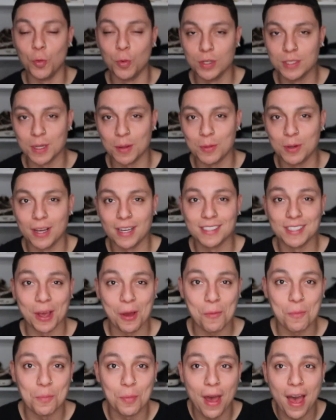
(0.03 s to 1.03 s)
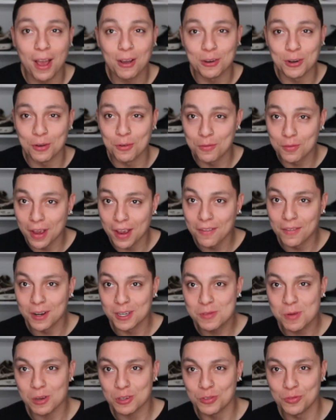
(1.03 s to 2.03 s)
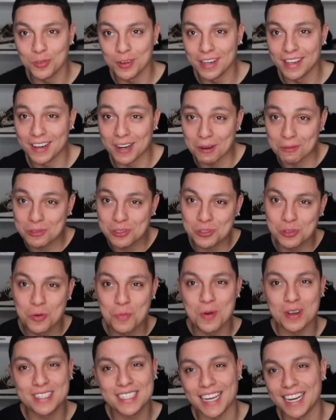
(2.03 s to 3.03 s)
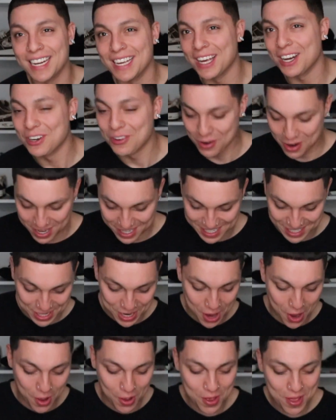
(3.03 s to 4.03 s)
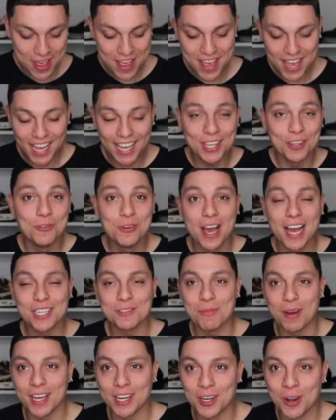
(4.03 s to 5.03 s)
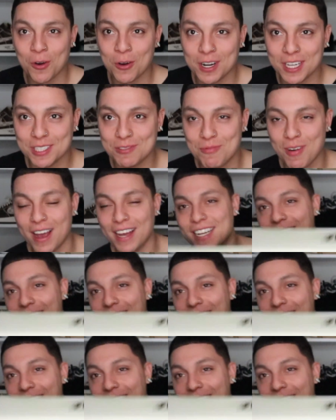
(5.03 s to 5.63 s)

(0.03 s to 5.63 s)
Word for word: what is up guys? I'm back with a very very special video and I'm super excited to get across to y'all. You guys might notice by